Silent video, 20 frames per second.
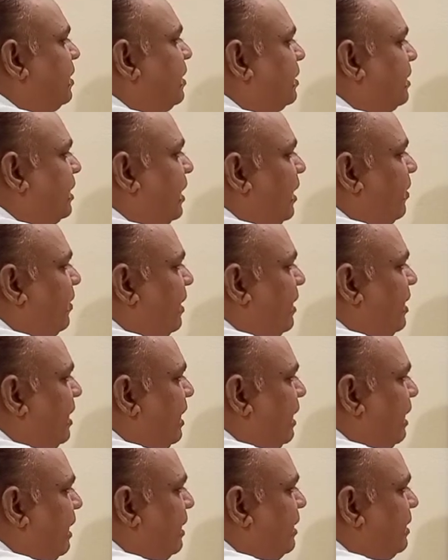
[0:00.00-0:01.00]
Thyroid
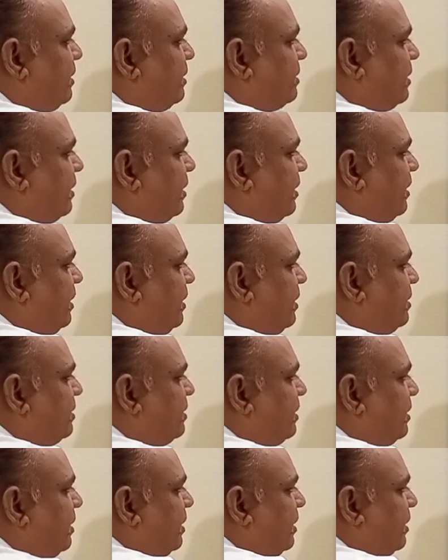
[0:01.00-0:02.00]
gland secretes
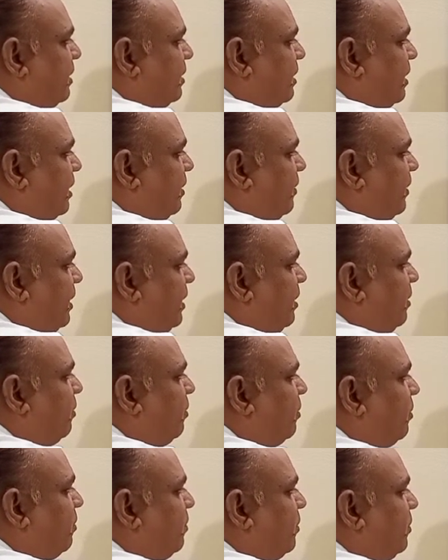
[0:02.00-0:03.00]
thyroid
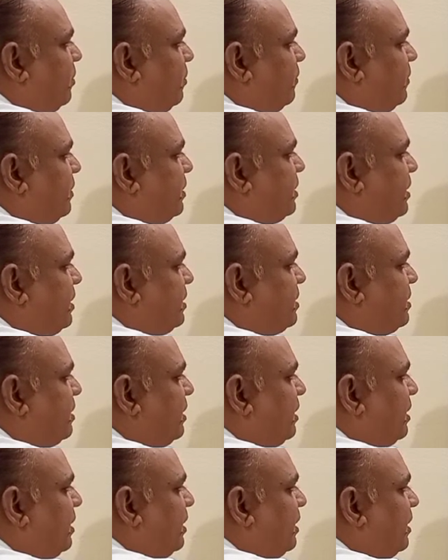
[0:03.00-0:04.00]
hormone, which is
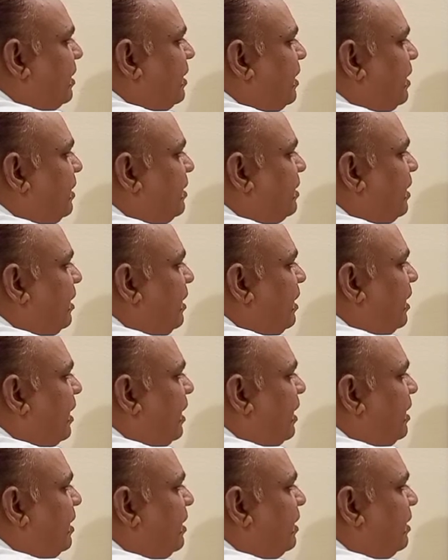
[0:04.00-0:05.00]
T3
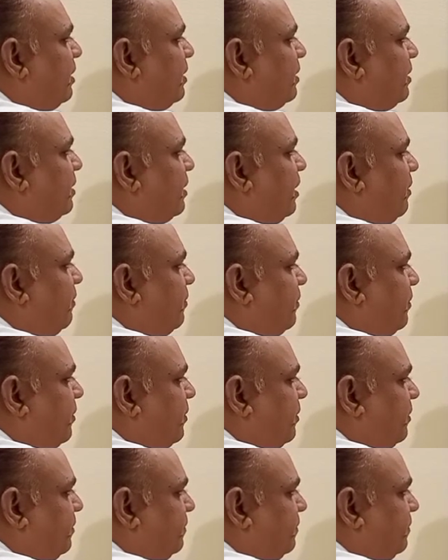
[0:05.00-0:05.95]
and T4.